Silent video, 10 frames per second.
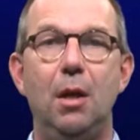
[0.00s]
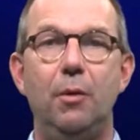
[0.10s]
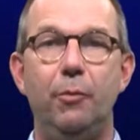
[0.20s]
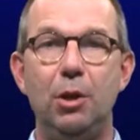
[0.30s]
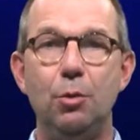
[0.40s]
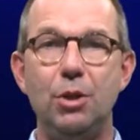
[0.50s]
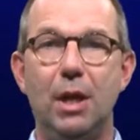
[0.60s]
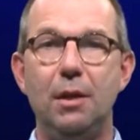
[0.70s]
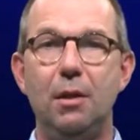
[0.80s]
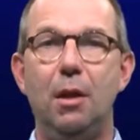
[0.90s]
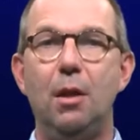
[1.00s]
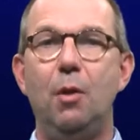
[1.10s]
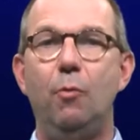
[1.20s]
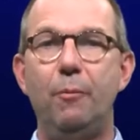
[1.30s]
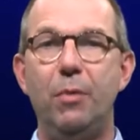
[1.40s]
We use that
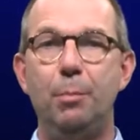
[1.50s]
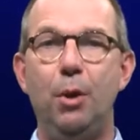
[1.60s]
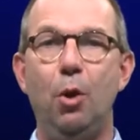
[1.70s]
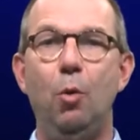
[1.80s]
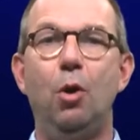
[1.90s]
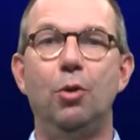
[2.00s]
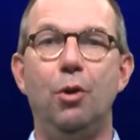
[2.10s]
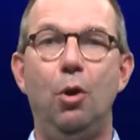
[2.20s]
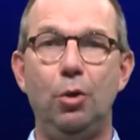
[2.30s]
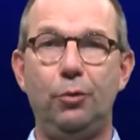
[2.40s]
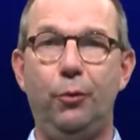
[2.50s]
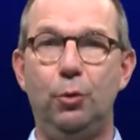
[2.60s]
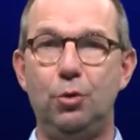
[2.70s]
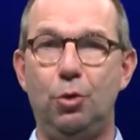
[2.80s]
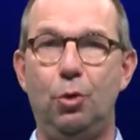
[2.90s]
when we blow on hot
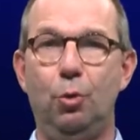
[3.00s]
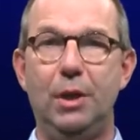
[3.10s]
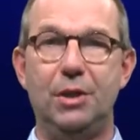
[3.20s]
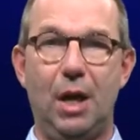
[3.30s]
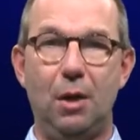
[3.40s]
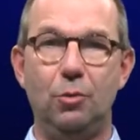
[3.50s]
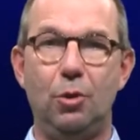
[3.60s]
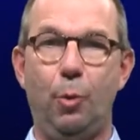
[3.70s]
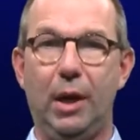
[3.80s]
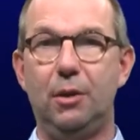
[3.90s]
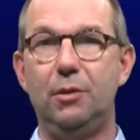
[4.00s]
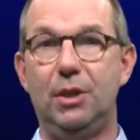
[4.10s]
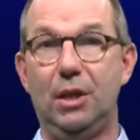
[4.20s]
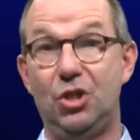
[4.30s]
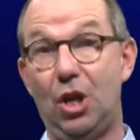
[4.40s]
food to cool it down quicker
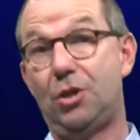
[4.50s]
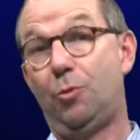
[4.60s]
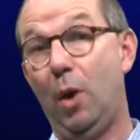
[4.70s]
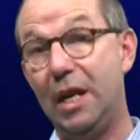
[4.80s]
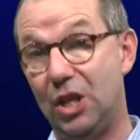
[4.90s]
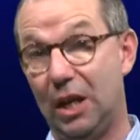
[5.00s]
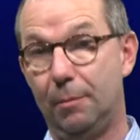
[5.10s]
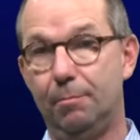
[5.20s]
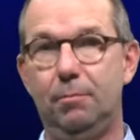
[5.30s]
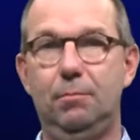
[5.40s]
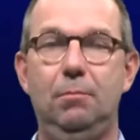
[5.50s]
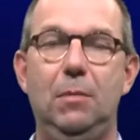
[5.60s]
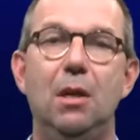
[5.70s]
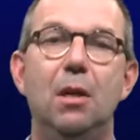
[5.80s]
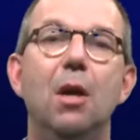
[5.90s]
than just waiting.
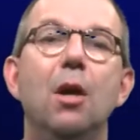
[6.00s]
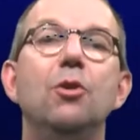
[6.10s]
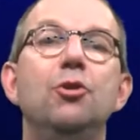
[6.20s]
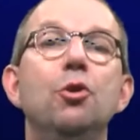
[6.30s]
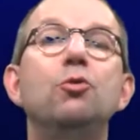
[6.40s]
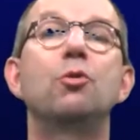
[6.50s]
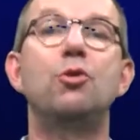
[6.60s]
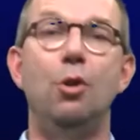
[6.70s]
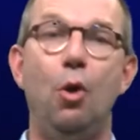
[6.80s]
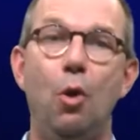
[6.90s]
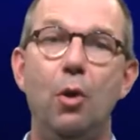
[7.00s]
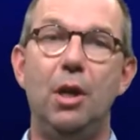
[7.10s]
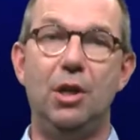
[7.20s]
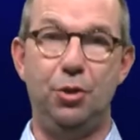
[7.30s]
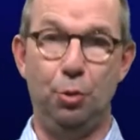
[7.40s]
Newton's law
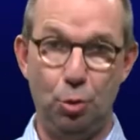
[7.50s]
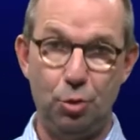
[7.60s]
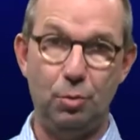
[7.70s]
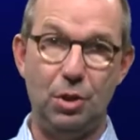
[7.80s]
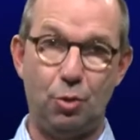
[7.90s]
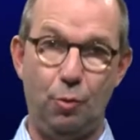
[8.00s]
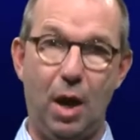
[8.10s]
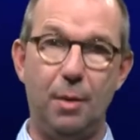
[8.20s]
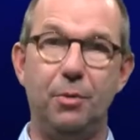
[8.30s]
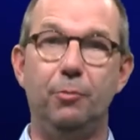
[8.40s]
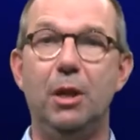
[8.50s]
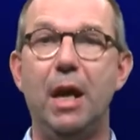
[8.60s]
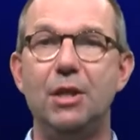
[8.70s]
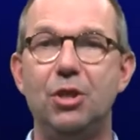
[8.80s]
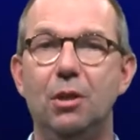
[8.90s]
is used to describe the
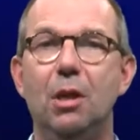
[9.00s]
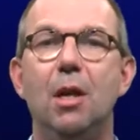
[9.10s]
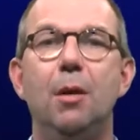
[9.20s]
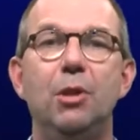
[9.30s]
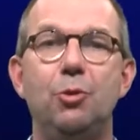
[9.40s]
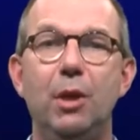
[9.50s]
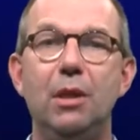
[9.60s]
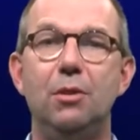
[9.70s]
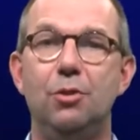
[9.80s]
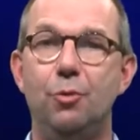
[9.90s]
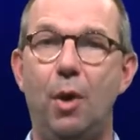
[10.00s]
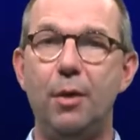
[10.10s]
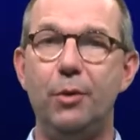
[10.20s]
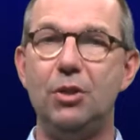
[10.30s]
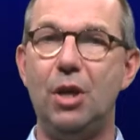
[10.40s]
relation between the
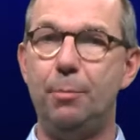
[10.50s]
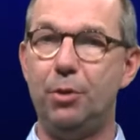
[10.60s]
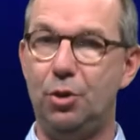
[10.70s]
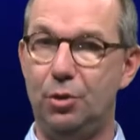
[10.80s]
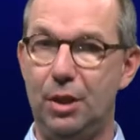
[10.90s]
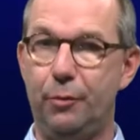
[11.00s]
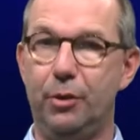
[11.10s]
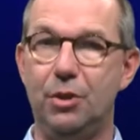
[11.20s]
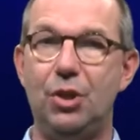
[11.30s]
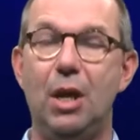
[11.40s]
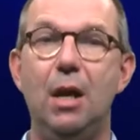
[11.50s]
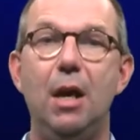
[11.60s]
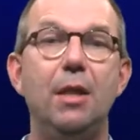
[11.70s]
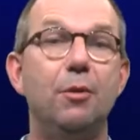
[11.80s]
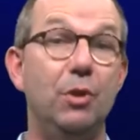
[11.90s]
driving temperature difference
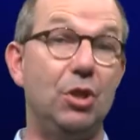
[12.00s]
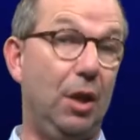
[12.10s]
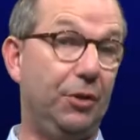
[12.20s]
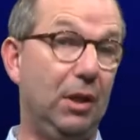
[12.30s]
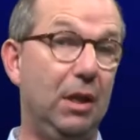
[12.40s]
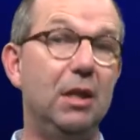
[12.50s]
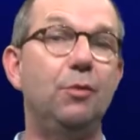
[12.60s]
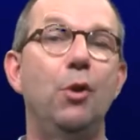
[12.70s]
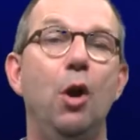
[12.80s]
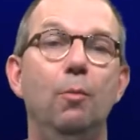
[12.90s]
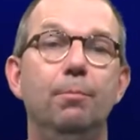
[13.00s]
and the resulting heat flow.